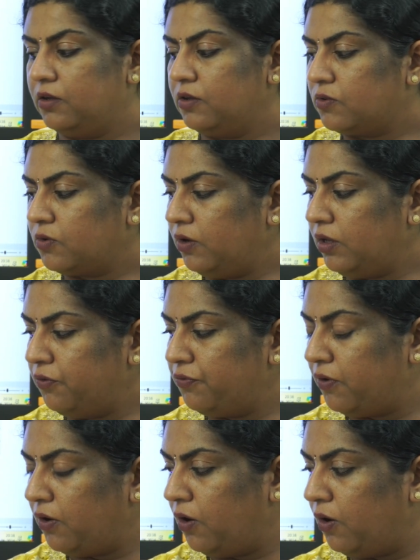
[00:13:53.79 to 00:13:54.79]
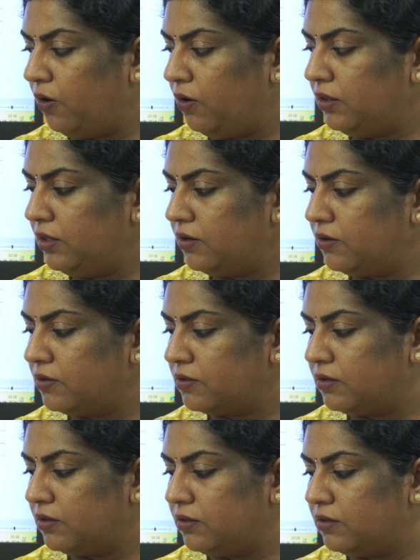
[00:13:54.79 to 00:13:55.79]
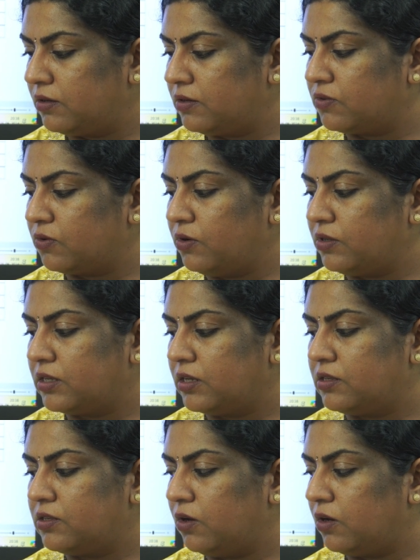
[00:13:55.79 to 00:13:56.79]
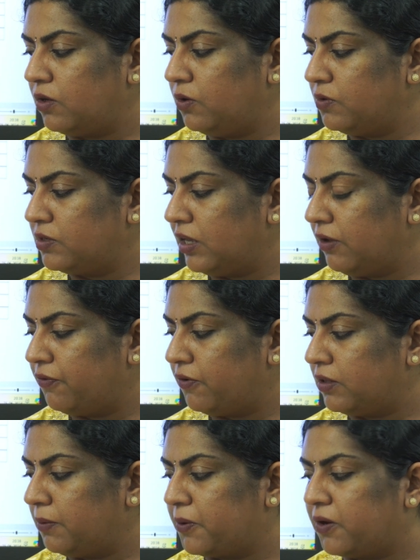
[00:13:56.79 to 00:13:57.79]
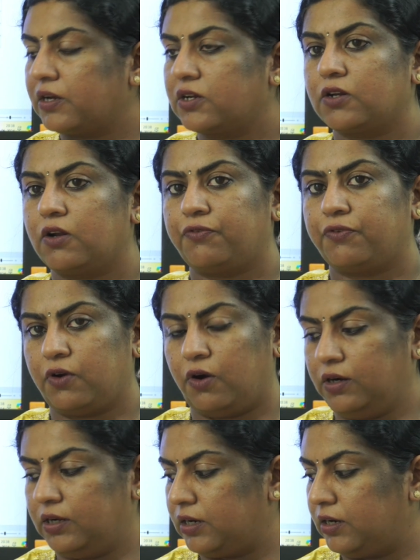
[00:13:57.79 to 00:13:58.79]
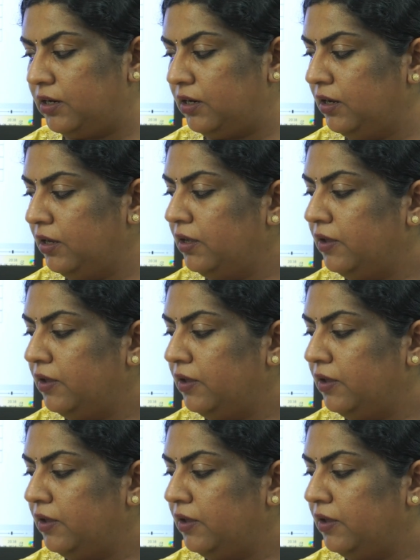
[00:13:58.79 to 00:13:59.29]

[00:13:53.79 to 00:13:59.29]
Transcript: So if all the resources you are using for the production of cotton,